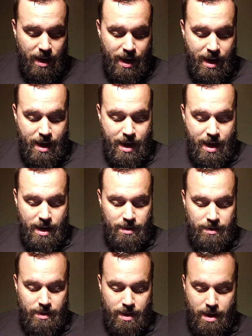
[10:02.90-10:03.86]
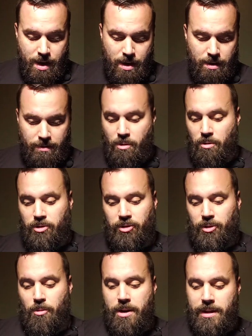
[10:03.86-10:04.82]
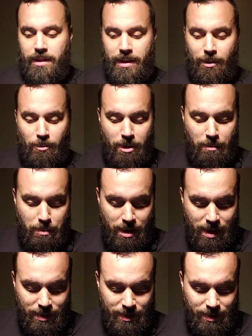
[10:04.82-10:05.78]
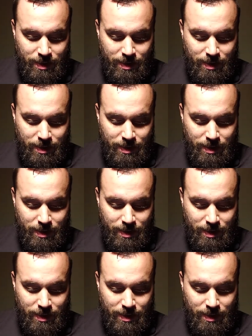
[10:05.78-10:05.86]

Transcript: and of course the one-click WordPress,